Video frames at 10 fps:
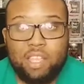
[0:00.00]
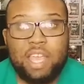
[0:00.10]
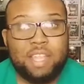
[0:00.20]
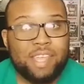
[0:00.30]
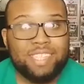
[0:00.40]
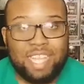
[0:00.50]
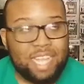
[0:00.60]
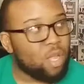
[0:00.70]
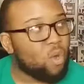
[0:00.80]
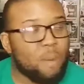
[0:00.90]
And yes, I
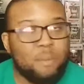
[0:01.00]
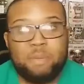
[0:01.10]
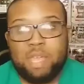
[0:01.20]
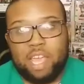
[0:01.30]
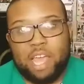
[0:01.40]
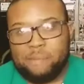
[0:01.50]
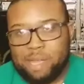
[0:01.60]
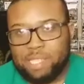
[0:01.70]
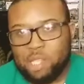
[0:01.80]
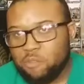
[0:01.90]
know I'm a big guy
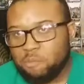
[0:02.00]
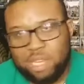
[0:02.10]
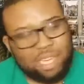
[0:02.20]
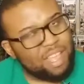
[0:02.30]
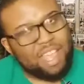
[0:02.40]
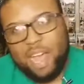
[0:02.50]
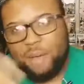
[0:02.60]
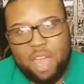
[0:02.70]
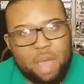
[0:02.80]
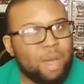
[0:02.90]
myself, but I've
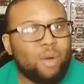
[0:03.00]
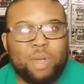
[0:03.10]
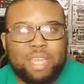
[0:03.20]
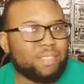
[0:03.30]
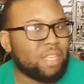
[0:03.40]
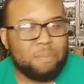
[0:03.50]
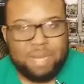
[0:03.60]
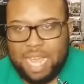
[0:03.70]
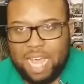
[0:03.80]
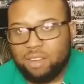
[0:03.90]
had my weights up and
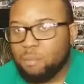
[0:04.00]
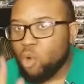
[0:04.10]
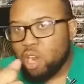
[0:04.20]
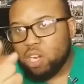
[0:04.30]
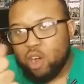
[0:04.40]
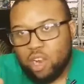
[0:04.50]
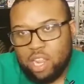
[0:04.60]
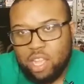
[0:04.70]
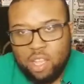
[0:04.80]
down. I'm working on it.